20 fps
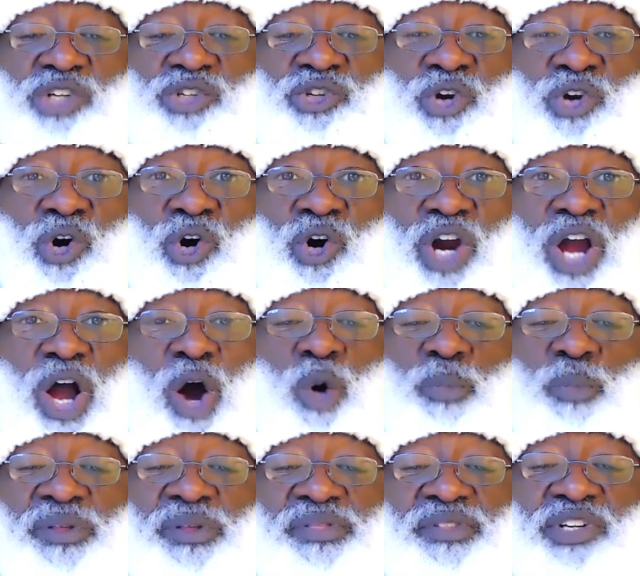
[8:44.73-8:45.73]
tore
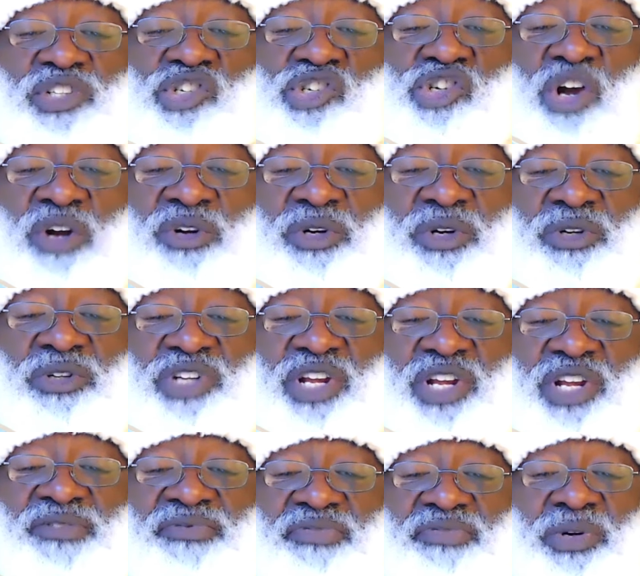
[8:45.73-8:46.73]
open the shutters
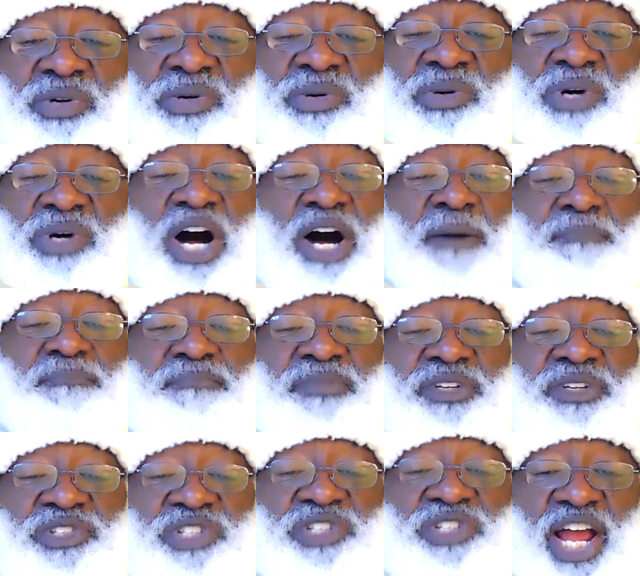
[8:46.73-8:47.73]
and threw up
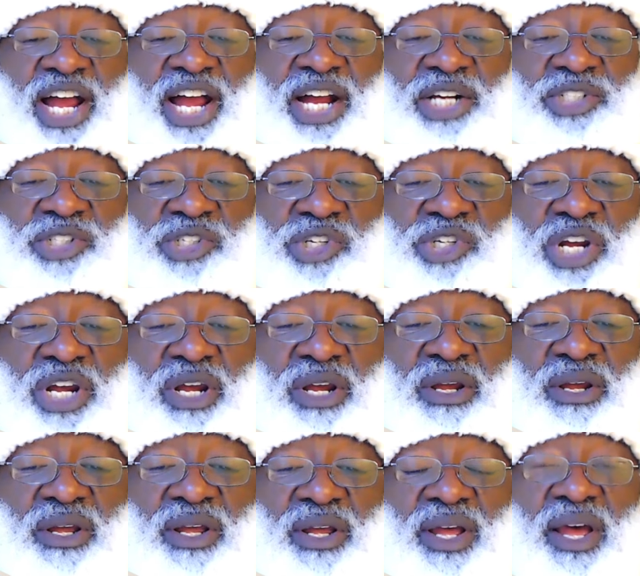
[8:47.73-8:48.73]
the sash.
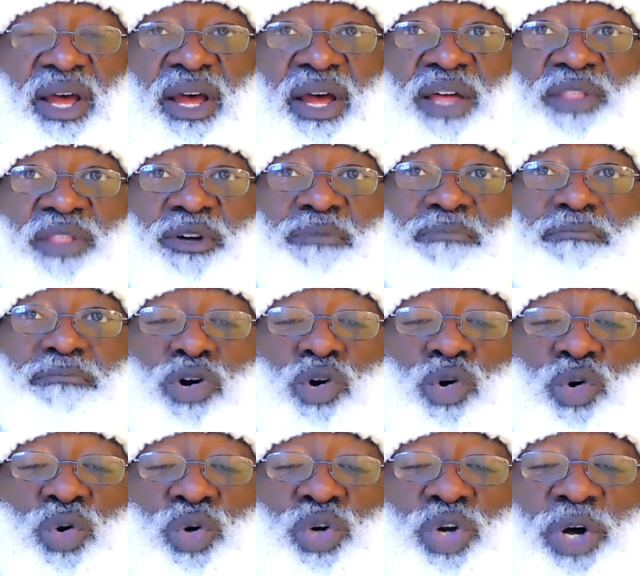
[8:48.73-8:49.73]
The
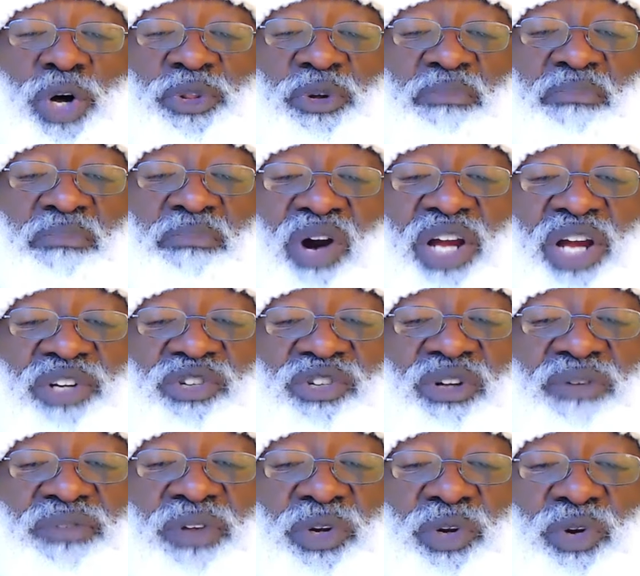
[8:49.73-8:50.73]
moon on the breast of the